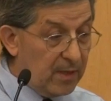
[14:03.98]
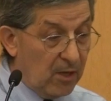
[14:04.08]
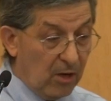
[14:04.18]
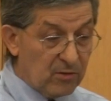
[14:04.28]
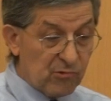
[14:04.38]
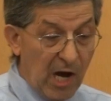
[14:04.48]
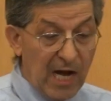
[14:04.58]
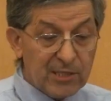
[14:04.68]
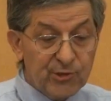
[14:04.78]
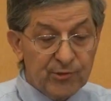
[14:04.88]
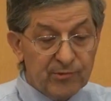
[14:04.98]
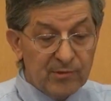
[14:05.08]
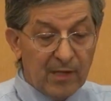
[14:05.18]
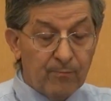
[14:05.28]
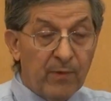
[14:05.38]
old rocks
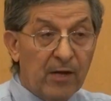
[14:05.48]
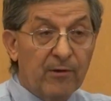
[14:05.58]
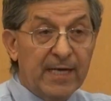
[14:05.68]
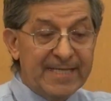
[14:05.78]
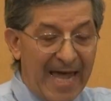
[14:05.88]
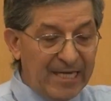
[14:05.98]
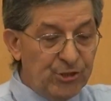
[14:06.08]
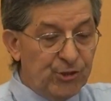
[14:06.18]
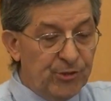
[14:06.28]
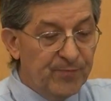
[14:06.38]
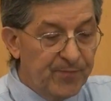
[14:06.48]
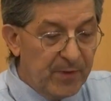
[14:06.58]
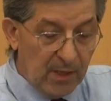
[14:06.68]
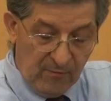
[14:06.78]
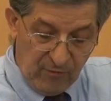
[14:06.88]
that vary in age
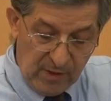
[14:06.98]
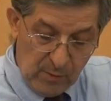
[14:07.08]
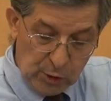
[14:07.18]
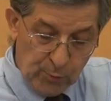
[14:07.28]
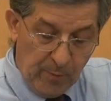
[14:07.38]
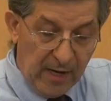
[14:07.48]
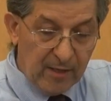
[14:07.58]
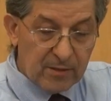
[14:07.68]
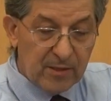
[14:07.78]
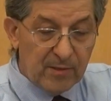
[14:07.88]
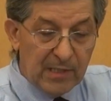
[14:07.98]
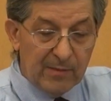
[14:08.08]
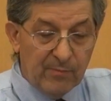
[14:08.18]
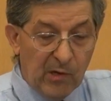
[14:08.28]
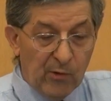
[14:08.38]
for the most part in
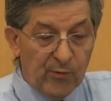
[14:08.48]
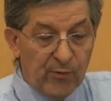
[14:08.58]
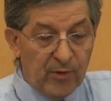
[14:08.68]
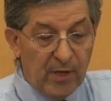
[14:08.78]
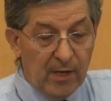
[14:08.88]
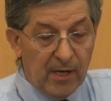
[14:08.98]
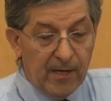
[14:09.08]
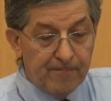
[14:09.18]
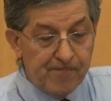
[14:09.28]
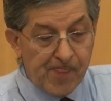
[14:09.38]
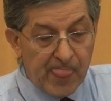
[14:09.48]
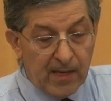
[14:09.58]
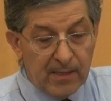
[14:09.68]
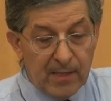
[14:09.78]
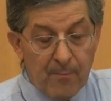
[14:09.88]
both
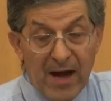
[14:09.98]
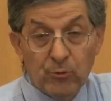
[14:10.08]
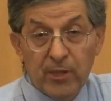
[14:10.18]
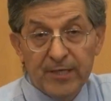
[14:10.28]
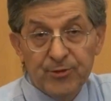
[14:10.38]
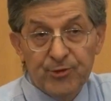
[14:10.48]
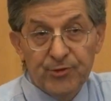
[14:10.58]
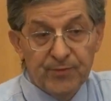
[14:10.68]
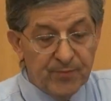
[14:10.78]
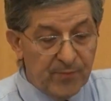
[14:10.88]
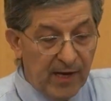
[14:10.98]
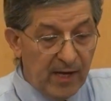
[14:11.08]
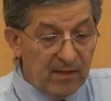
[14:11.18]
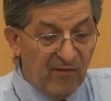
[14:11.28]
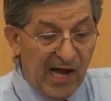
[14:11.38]
the mountains
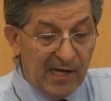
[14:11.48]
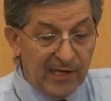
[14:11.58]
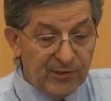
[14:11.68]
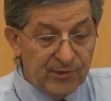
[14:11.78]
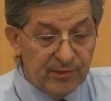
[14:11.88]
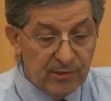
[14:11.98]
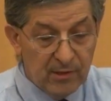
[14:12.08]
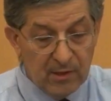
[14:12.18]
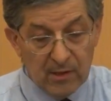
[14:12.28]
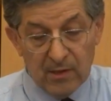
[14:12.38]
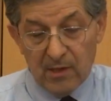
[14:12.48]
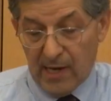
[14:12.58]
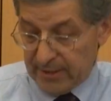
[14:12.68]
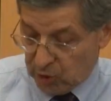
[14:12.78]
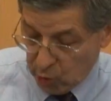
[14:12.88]
and the valleys,
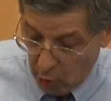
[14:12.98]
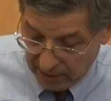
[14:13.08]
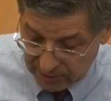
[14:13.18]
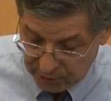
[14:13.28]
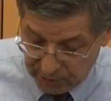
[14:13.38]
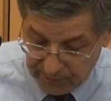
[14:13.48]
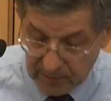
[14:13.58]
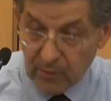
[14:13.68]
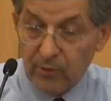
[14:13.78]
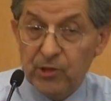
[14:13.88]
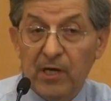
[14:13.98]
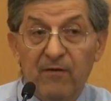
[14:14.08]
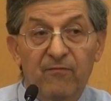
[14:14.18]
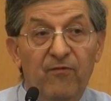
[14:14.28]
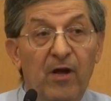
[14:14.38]
and soils, which
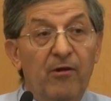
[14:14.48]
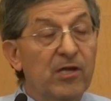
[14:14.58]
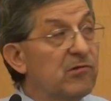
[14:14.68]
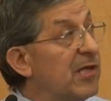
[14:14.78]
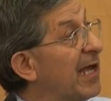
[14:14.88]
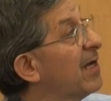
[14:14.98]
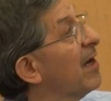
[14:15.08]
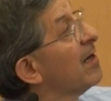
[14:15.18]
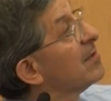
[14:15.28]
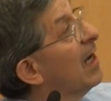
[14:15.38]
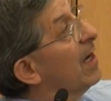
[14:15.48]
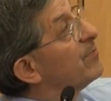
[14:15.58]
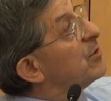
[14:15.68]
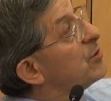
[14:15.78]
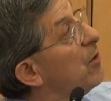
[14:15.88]
are very unique
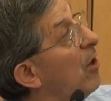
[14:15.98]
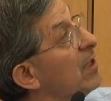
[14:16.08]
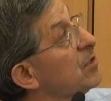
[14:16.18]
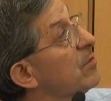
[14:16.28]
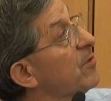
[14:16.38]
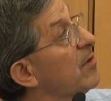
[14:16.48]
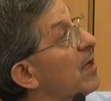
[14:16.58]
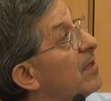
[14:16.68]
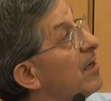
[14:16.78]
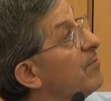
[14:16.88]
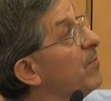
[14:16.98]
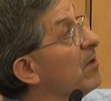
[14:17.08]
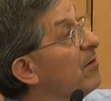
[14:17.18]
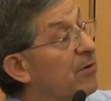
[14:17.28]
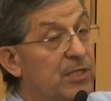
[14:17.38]
types of soils and then are
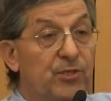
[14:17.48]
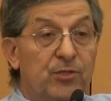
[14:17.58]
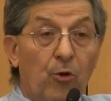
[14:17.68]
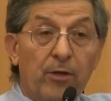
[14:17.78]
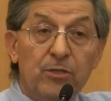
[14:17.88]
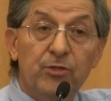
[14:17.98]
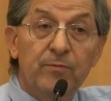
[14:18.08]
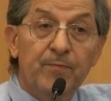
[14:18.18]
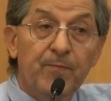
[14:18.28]
very rich soils,